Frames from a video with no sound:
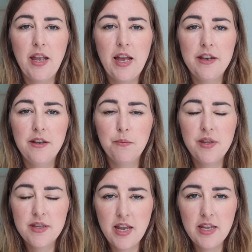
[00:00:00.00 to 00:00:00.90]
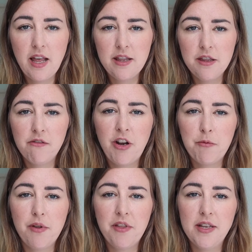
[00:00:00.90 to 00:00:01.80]
And with saying that, the other
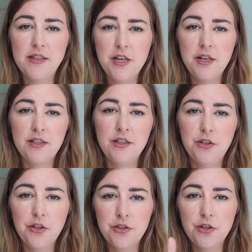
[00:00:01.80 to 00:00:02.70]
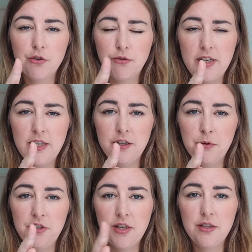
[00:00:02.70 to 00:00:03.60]
incredible thing is that you can touch the screen
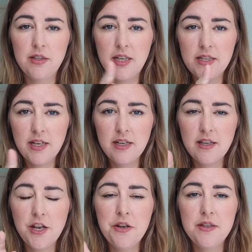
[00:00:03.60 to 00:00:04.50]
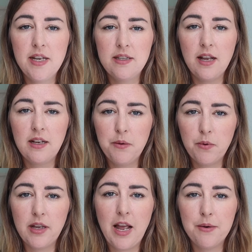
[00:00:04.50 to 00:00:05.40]
to adjust the settings and you see exactly
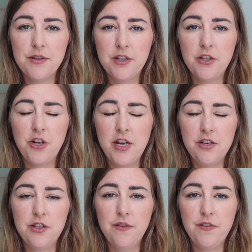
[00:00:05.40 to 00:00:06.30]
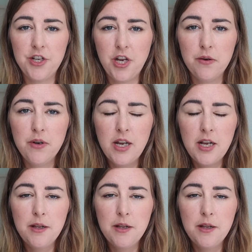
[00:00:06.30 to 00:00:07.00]
how it's going to change the video.